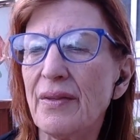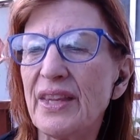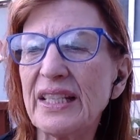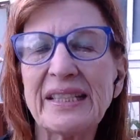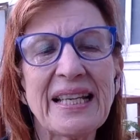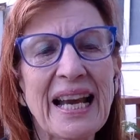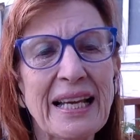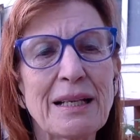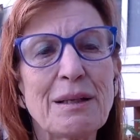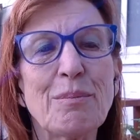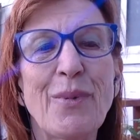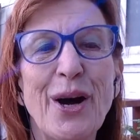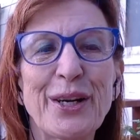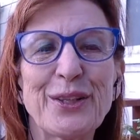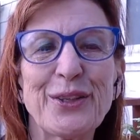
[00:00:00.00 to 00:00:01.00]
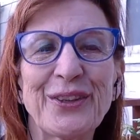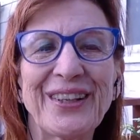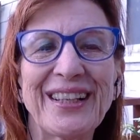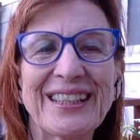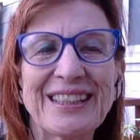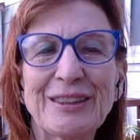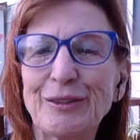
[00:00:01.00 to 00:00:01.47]
The second mantra.
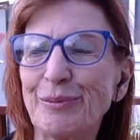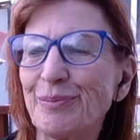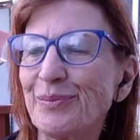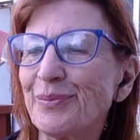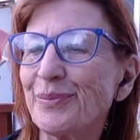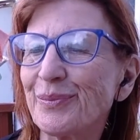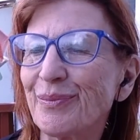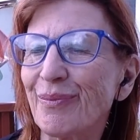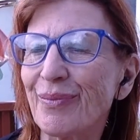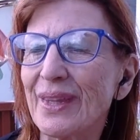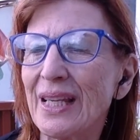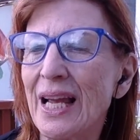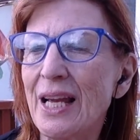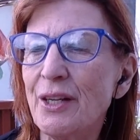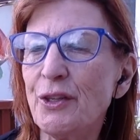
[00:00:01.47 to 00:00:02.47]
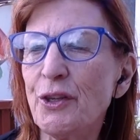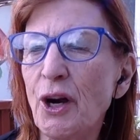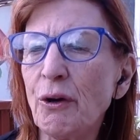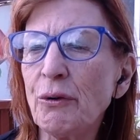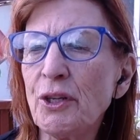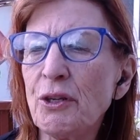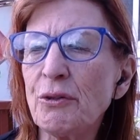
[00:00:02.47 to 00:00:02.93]

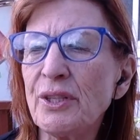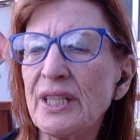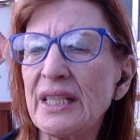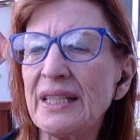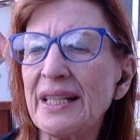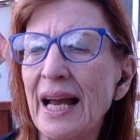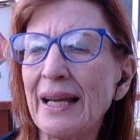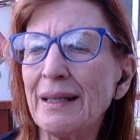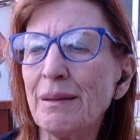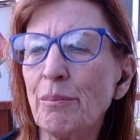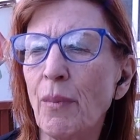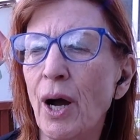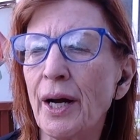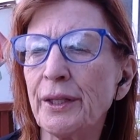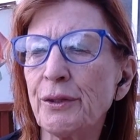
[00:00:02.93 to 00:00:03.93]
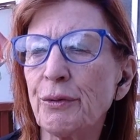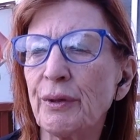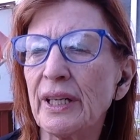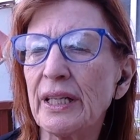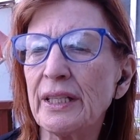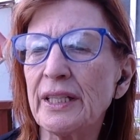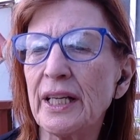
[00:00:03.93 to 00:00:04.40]
Don't use the second
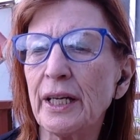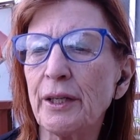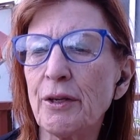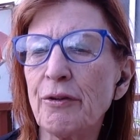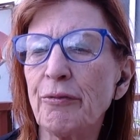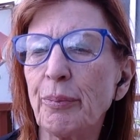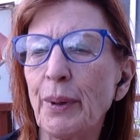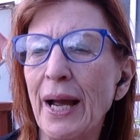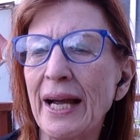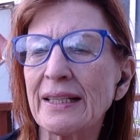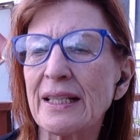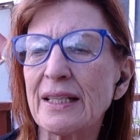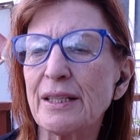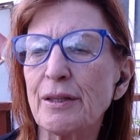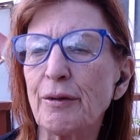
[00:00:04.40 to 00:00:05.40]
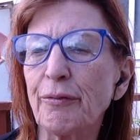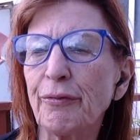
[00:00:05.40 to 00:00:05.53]
mantra until you've practiced the